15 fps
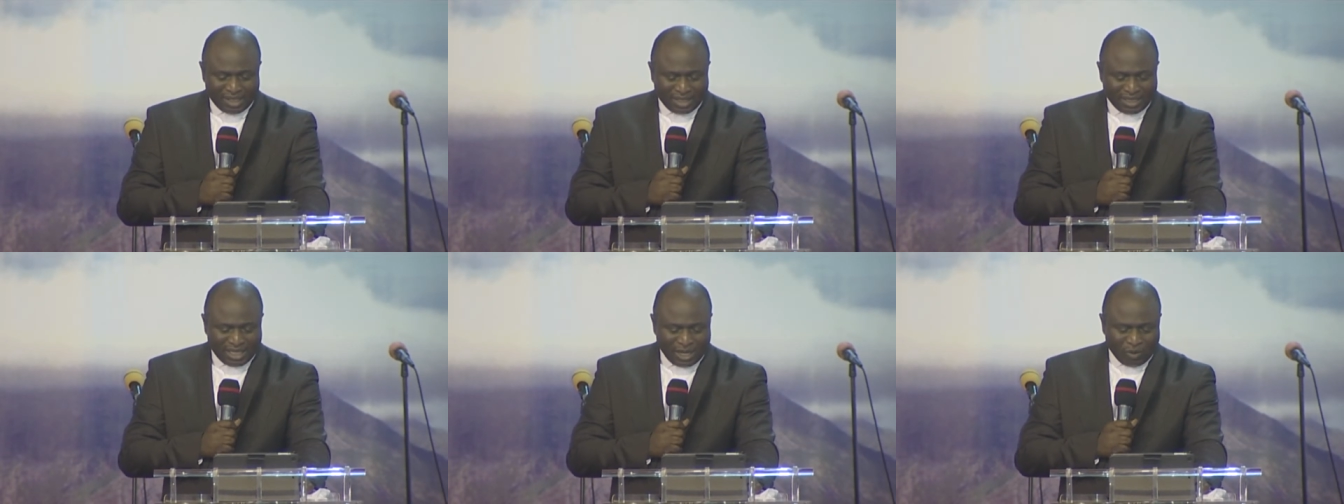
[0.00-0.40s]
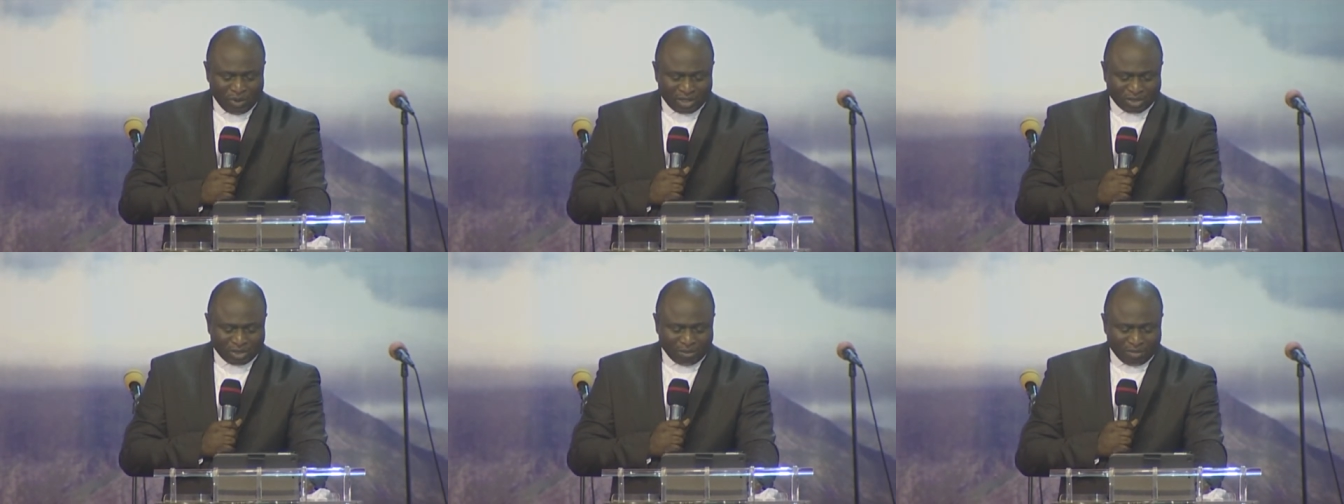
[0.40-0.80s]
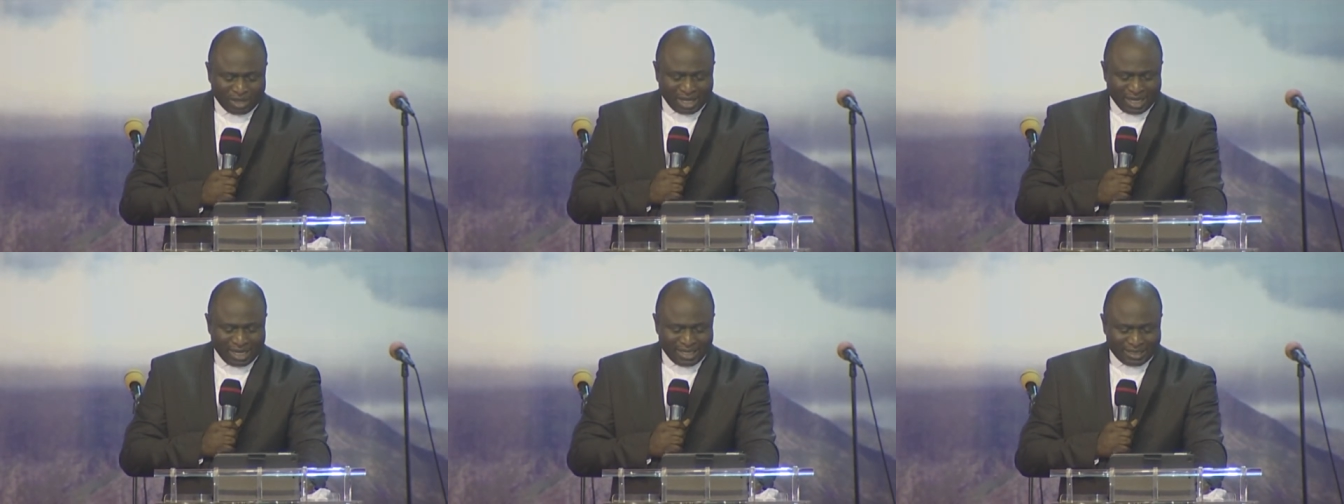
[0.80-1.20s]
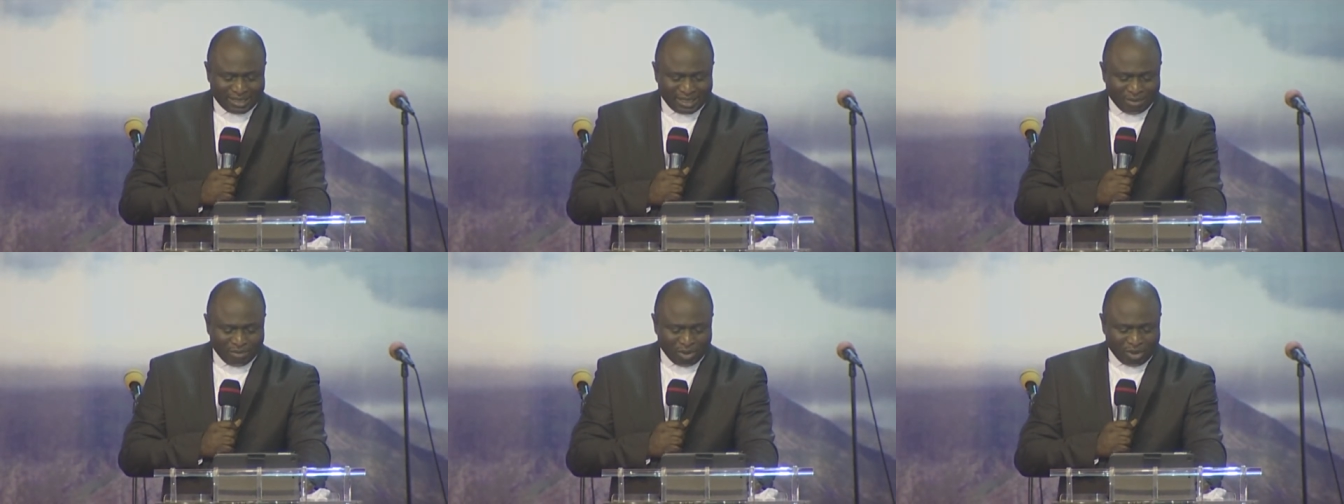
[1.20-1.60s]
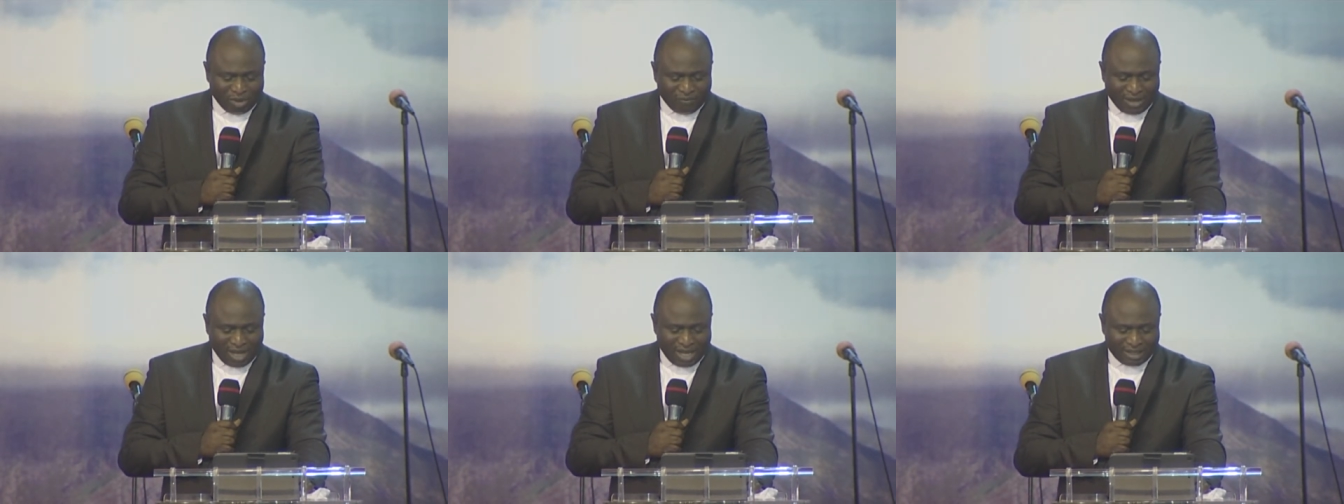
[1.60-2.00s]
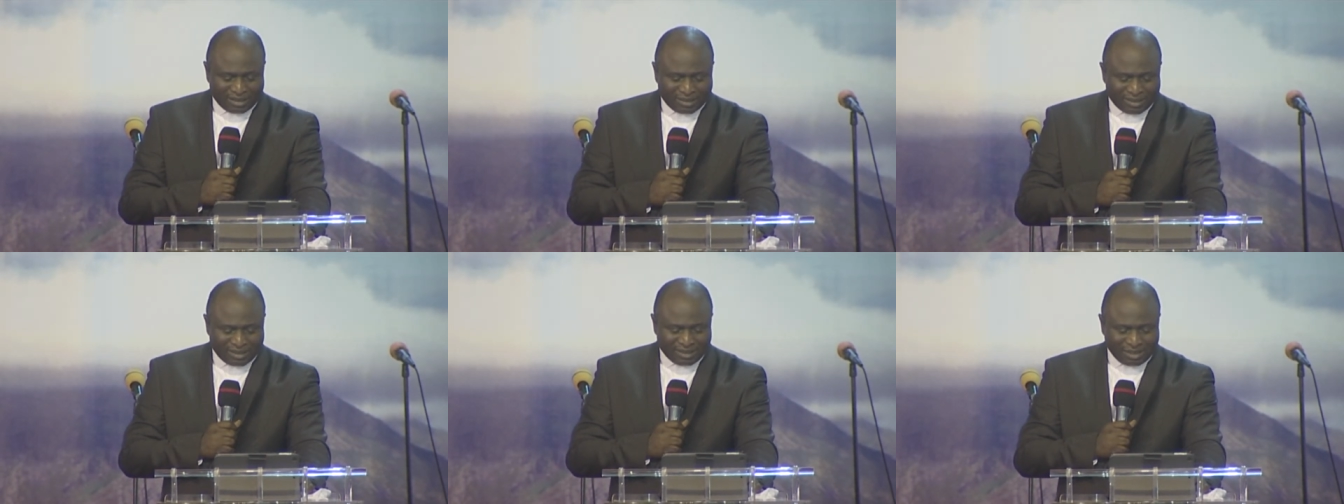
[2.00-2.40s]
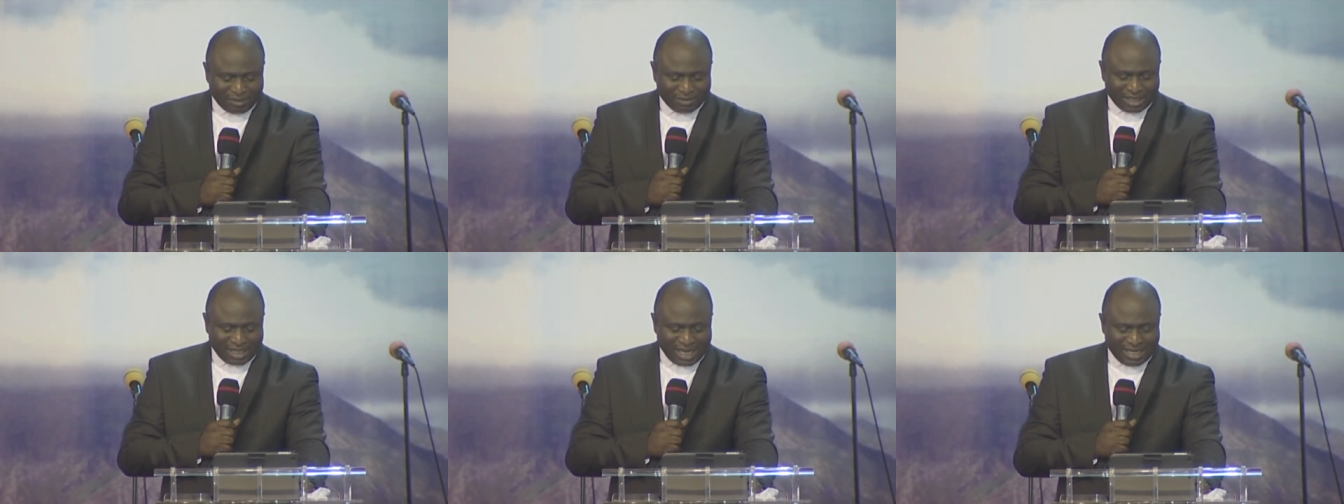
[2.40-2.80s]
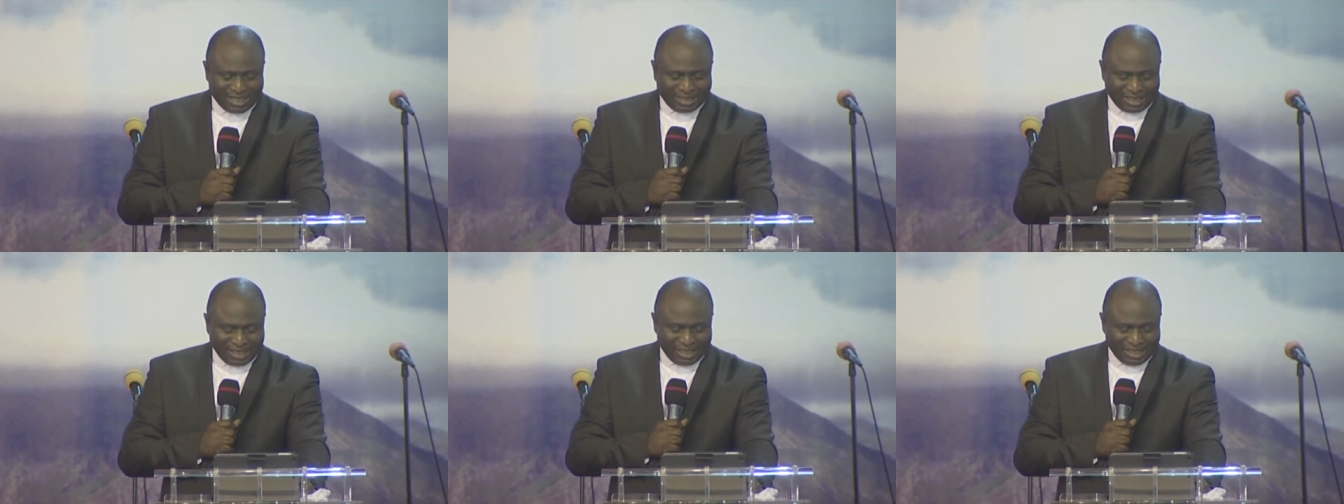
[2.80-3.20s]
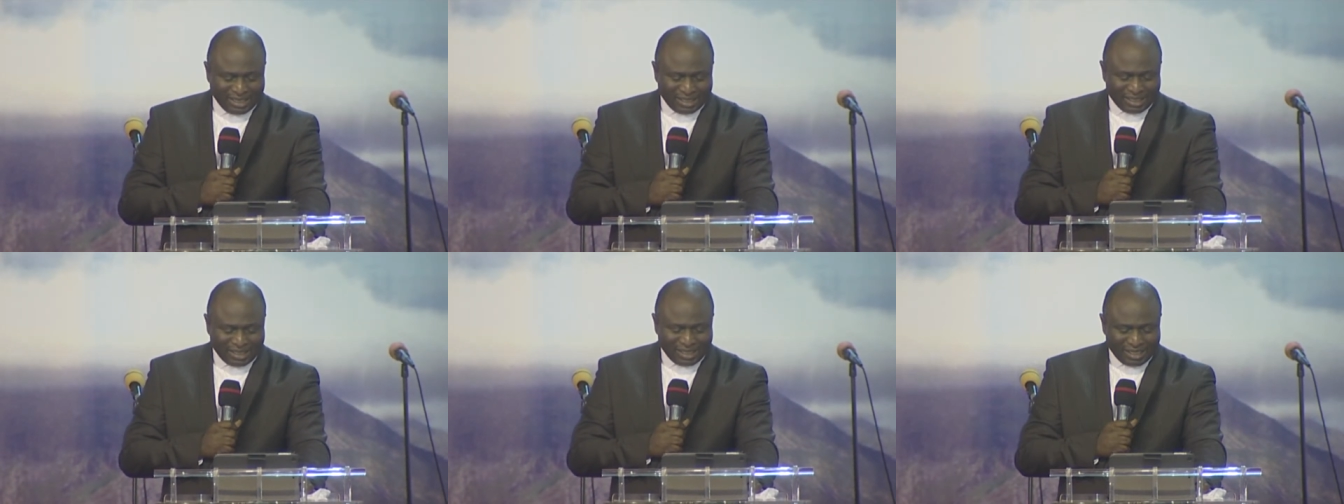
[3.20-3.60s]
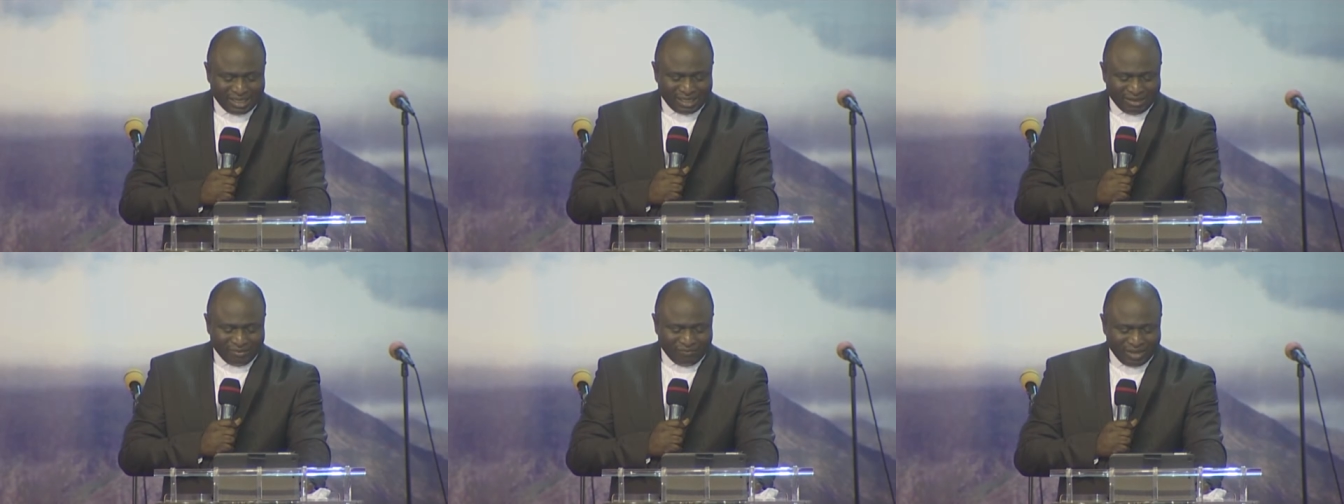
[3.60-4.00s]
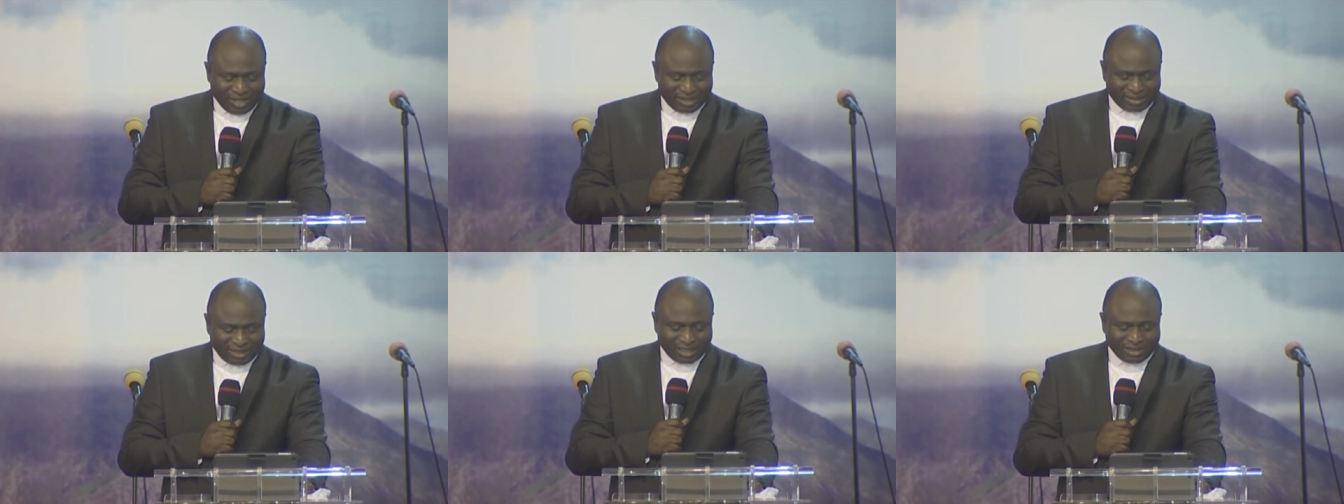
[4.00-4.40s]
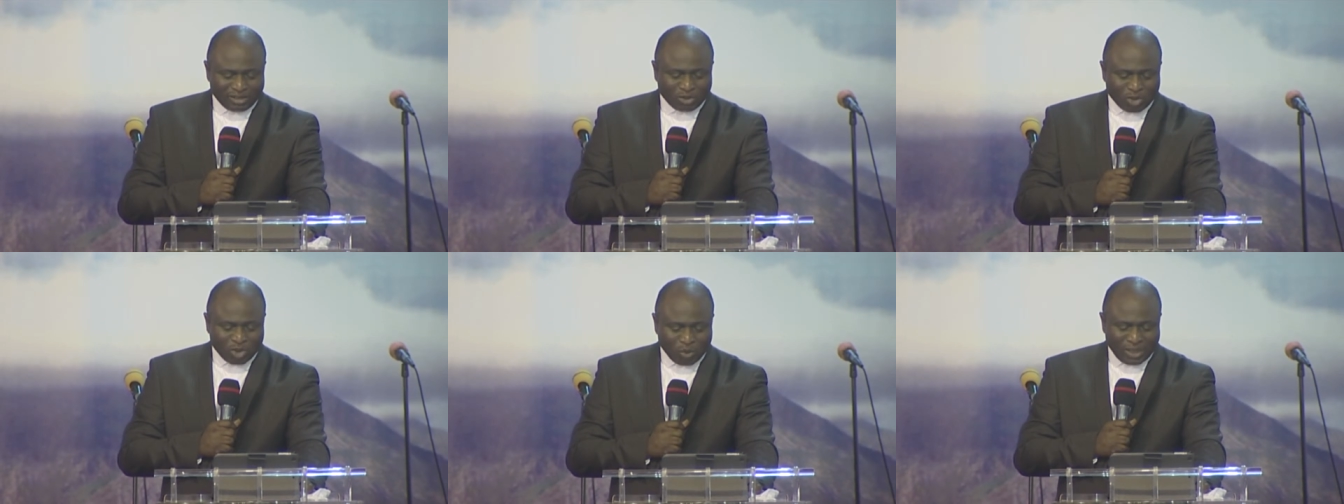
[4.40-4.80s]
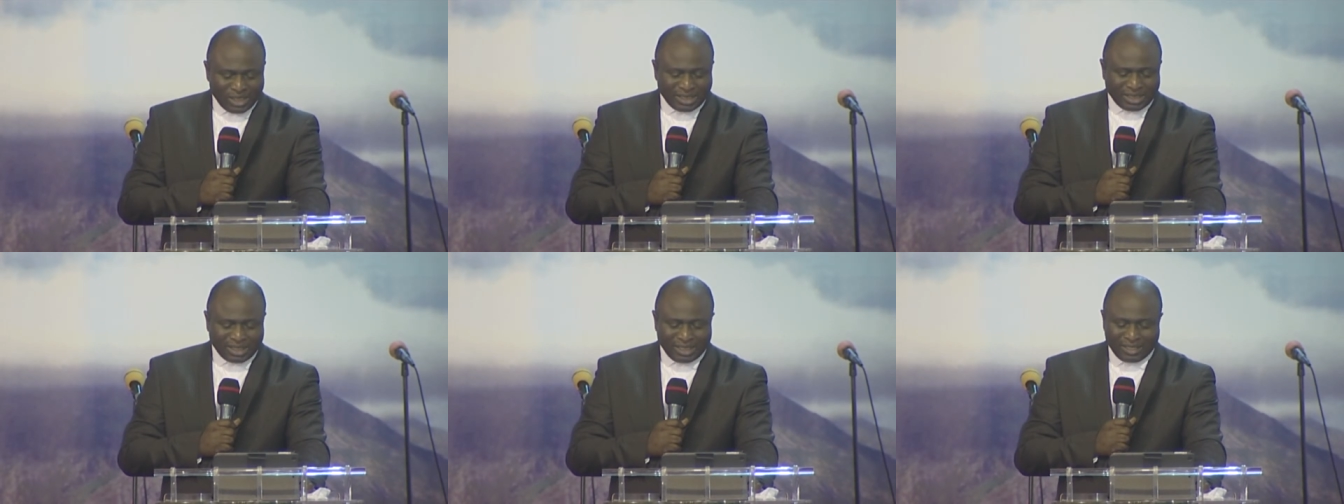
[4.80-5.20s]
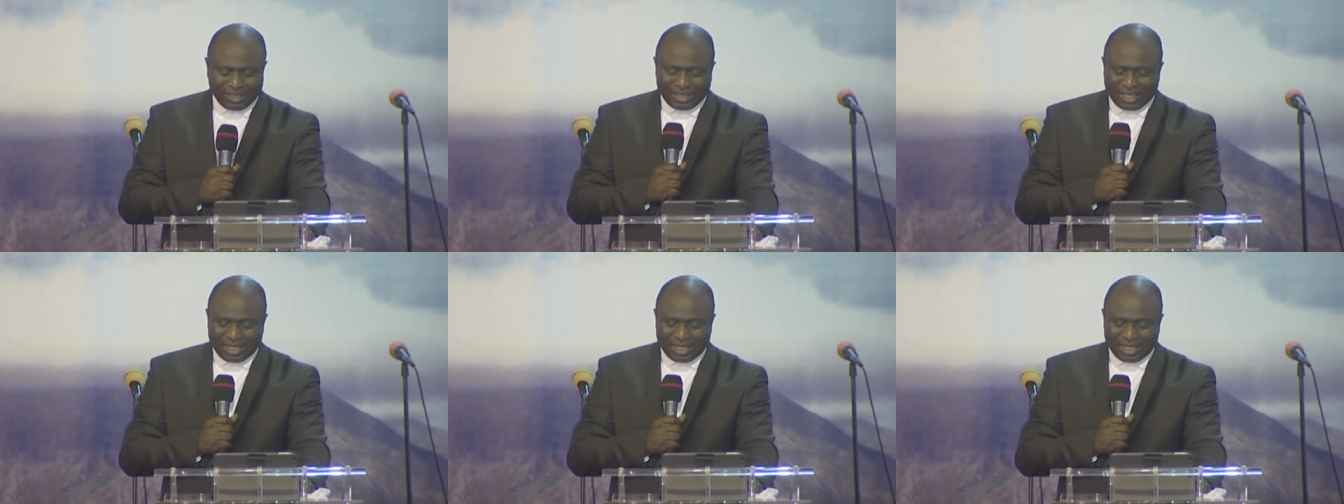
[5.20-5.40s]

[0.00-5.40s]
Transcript: There were some guys in the book of Acts, chapter 19, verse 13 to 20.